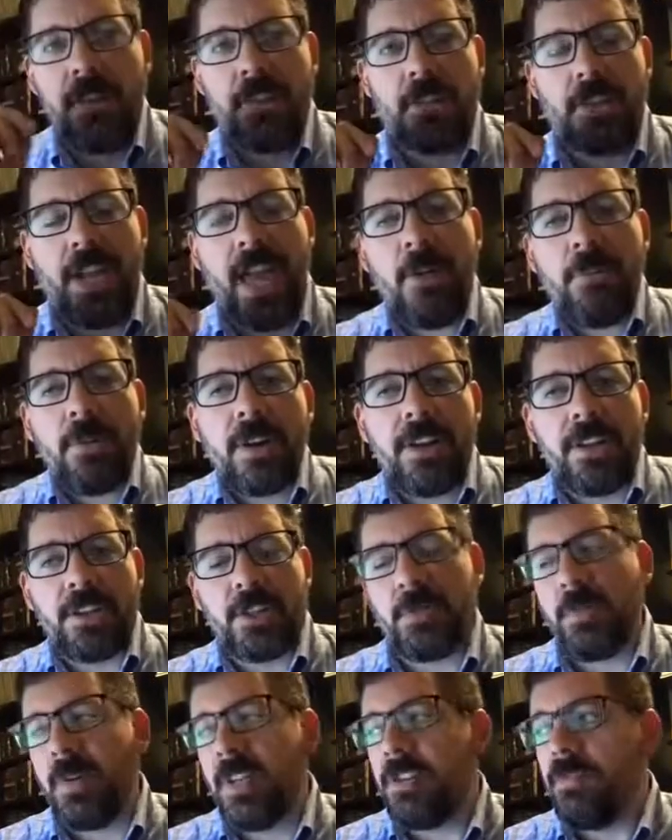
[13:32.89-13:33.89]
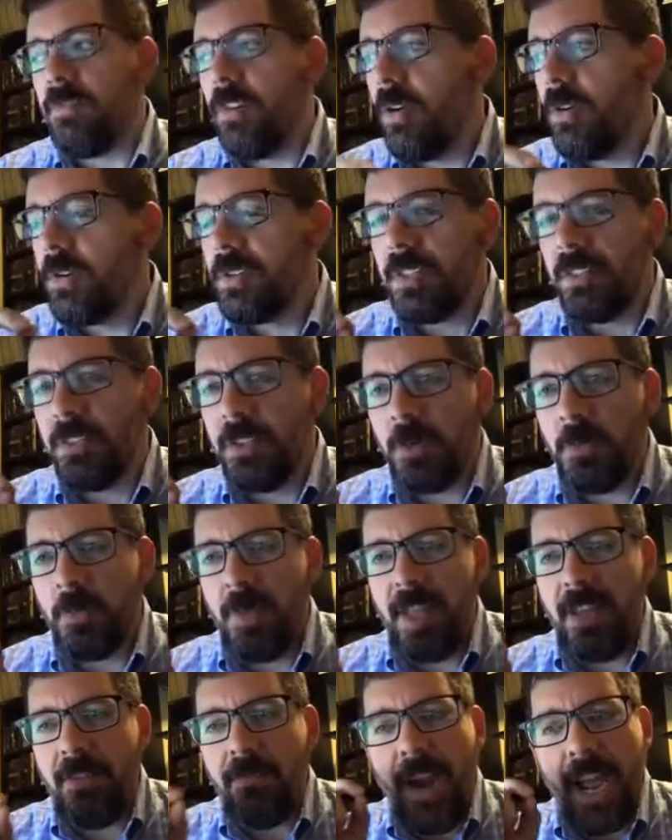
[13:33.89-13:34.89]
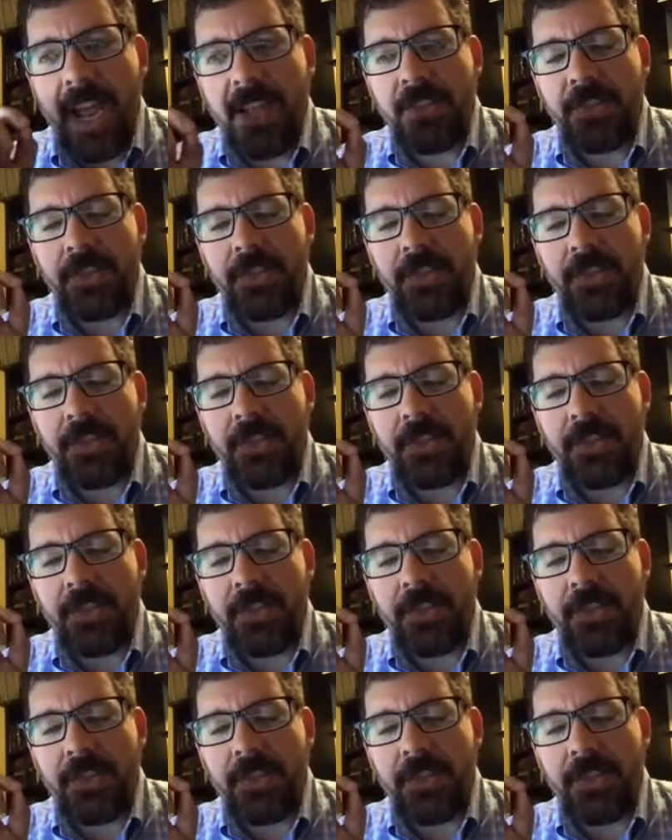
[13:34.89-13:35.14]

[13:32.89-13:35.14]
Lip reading: So now we're going to switch roles a little bit, right?